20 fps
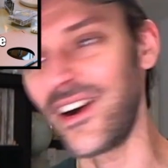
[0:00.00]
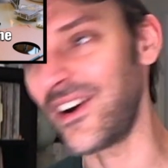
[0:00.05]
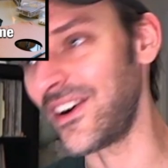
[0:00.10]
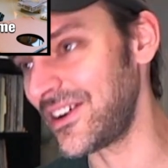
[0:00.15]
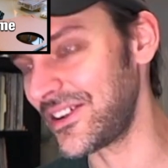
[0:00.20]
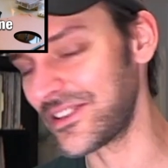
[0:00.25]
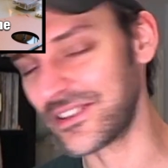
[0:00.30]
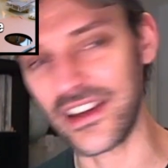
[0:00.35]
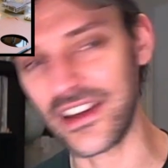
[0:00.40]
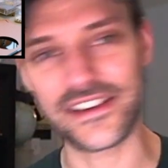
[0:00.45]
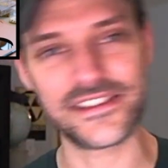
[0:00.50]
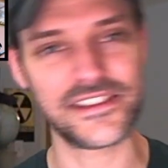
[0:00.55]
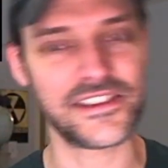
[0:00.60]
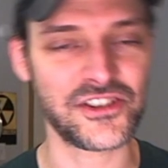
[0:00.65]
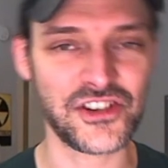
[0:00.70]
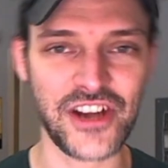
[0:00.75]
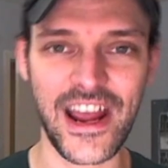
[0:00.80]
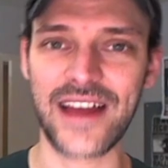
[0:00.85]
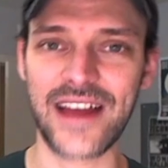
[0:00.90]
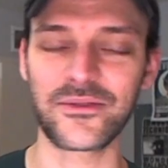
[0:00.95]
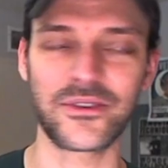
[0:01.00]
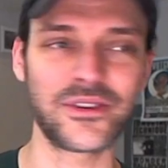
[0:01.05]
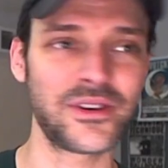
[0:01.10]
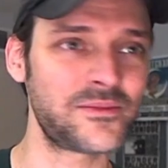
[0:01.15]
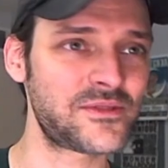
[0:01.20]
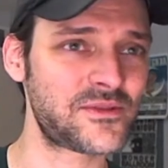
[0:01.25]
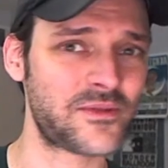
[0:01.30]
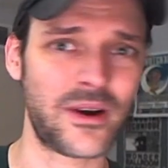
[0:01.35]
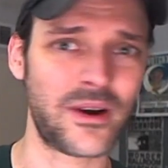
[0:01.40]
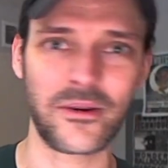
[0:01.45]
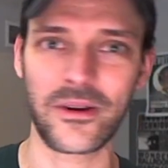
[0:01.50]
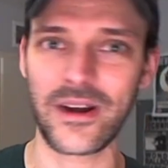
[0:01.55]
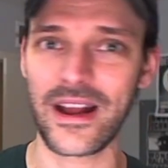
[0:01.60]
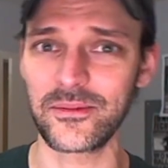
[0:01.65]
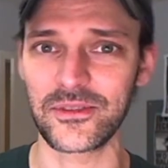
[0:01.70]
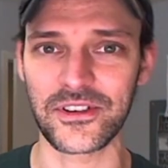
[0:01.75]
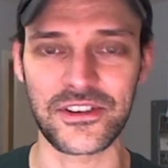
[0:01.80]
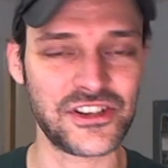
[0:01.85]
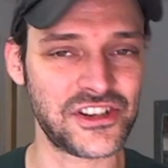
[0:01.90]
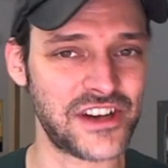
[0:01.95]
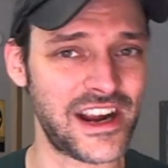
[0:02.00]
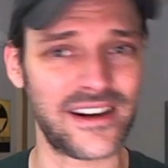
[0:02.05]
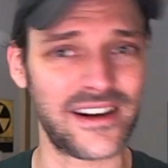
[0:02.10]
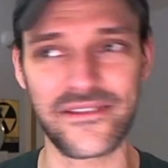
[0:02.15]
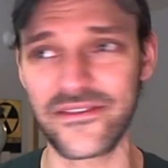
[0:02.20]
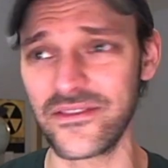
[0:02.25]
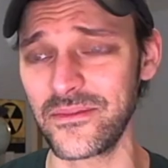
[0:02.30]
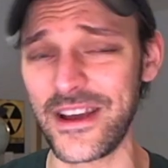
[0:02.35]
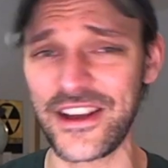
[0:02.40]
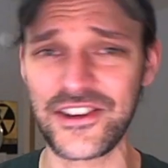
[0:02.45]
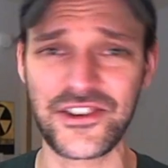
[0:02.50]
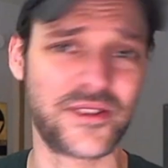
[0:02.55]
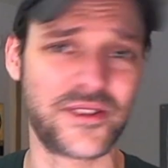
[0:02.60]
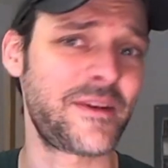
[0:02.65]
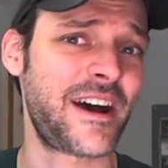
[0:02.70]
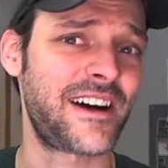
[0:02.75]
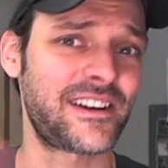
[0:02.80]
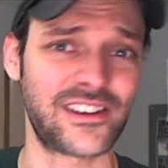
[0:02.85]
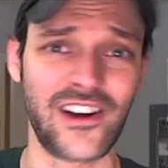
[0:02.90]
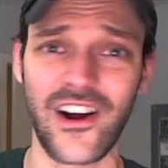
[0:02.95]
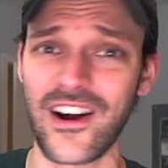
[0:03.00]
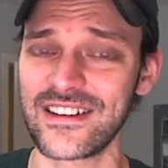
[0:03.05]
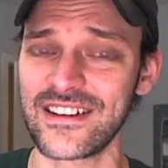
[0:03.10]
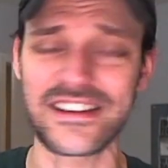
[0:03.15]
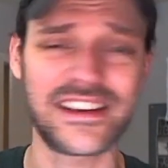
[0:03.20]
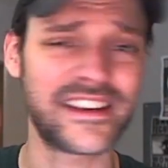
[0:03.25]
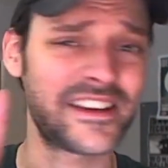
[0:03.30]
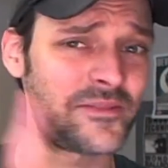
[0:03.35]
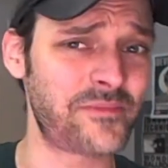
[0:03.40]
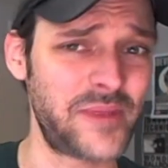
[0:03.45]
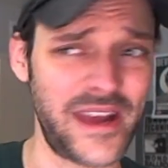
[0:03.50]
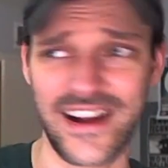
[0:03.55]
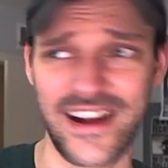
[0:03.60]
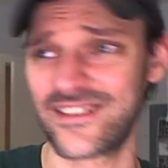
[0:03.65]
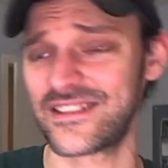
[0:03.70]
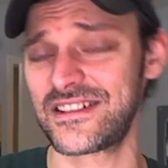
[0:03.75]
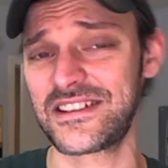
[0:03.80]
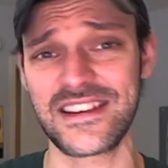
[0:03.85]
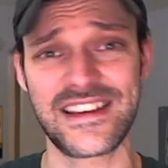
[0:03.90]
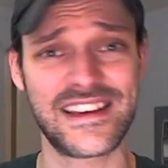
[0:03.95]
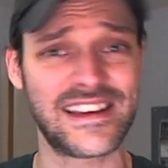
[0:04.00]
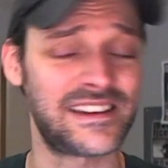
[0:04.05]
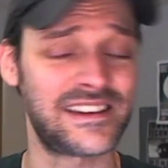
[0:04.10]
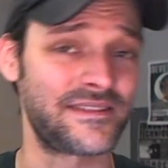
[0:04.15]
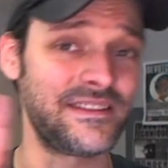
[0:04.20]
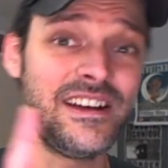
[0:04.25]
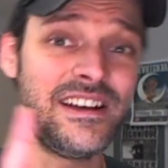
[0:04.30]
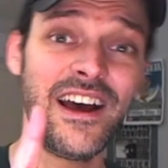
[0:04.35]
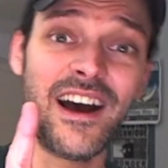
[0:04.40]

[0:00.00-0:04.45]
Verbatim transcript: all kinds of chat rooms where we're able to share information about gardening and parenting and